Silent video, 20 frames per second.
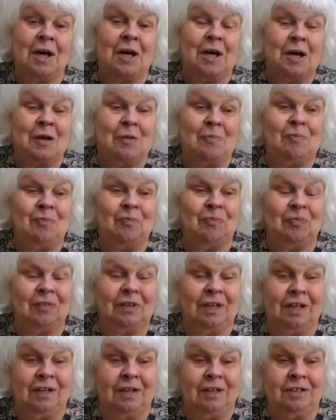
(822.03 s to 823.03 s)
and
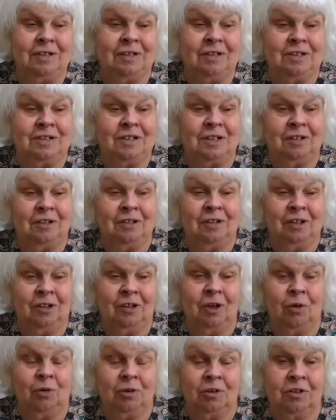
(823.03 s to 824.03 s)

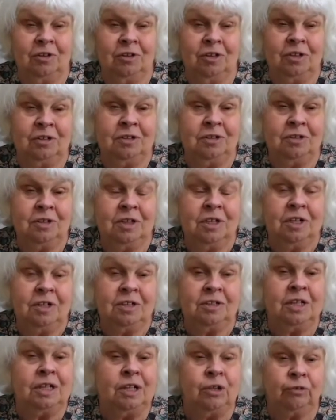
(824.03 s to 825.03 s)
go on and
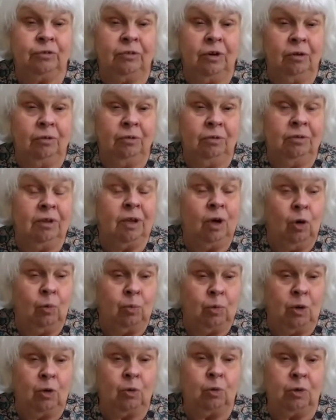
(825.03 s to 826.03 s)
dethrone the
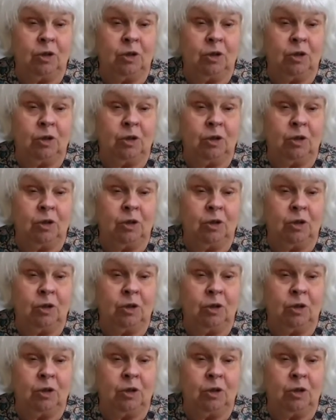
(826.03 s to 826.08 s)
Oba,